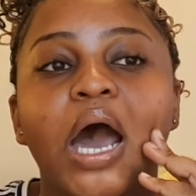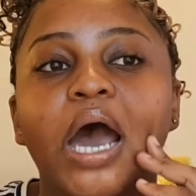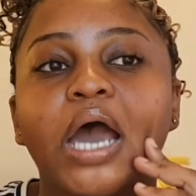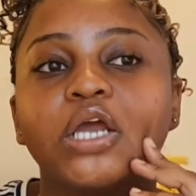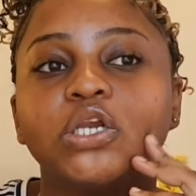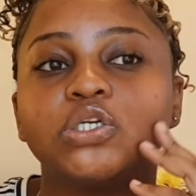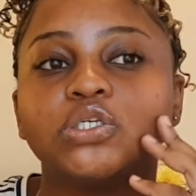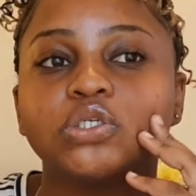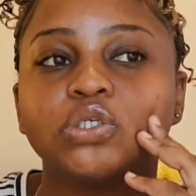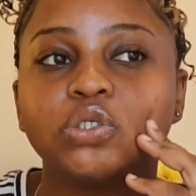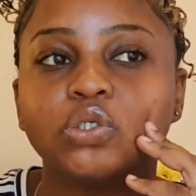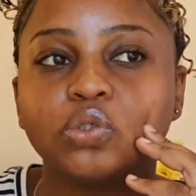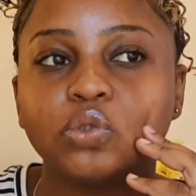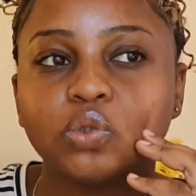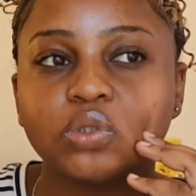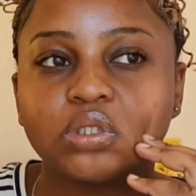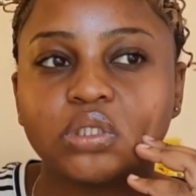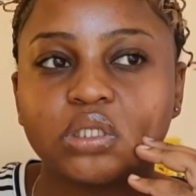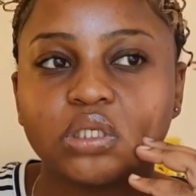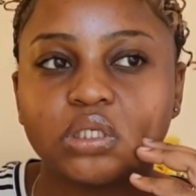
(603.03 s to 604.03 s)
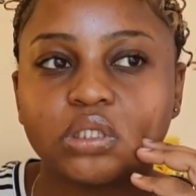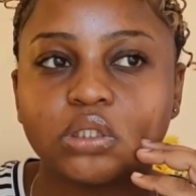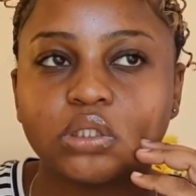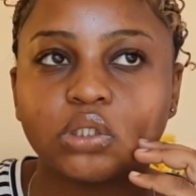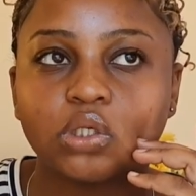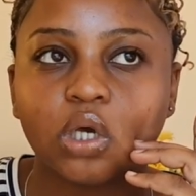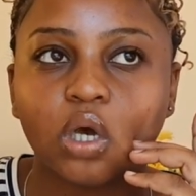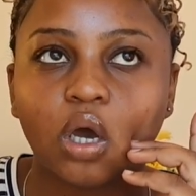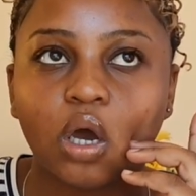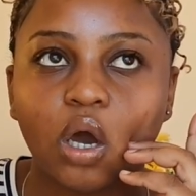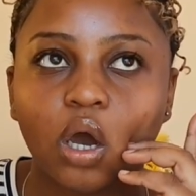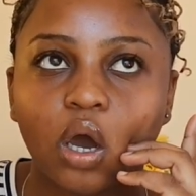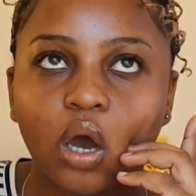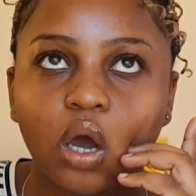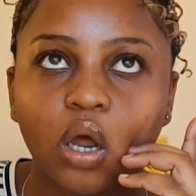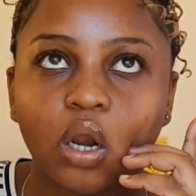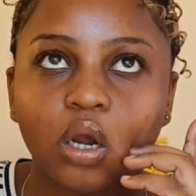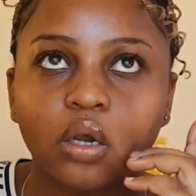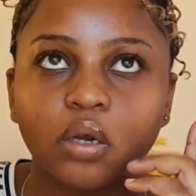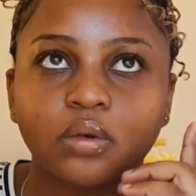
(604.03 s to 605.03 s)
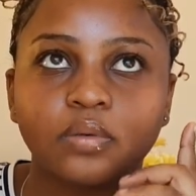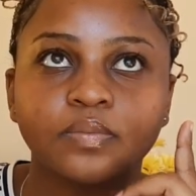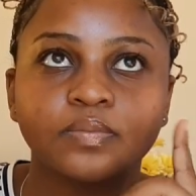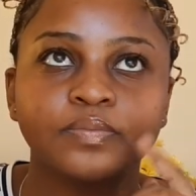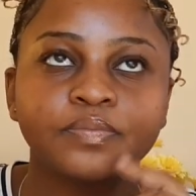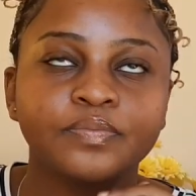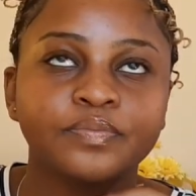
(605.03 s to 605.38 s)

I just use this on